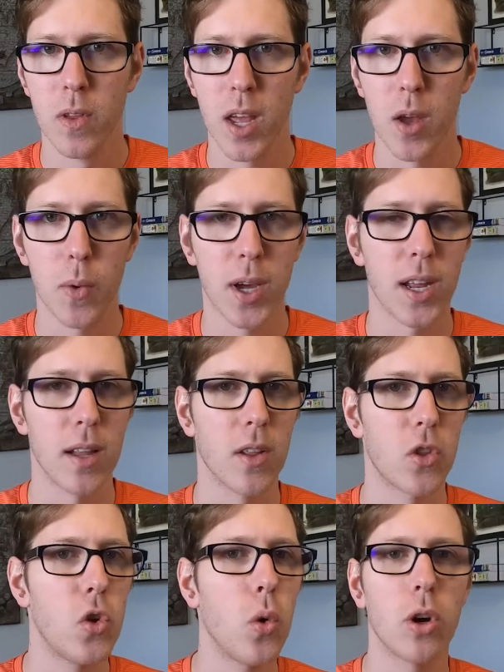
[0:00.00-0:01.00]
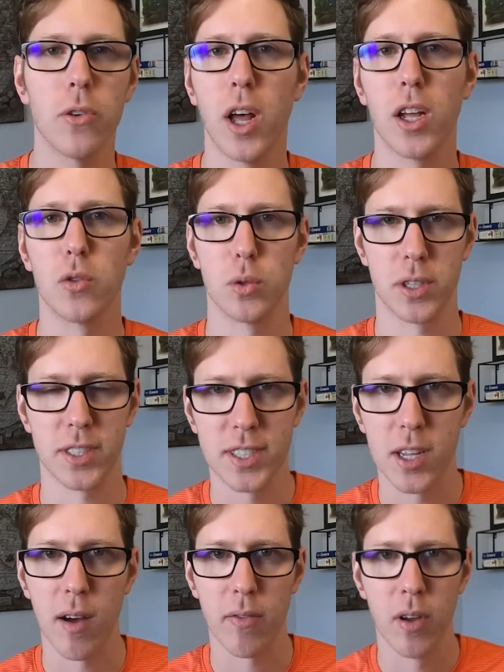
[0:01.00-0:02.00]
and we get $200 worth of
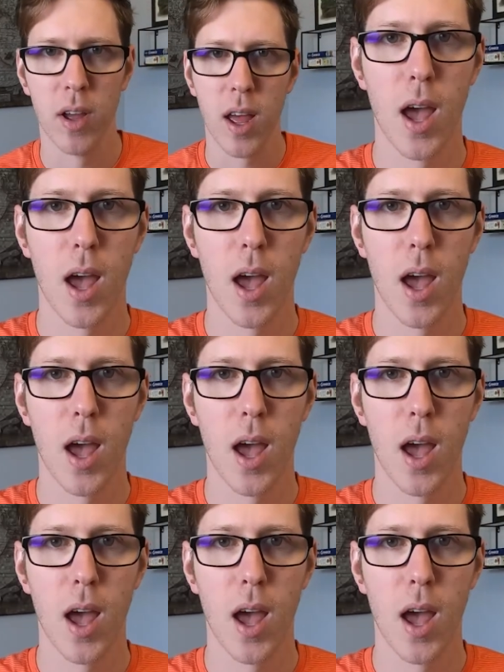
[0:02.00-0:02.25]
stuff,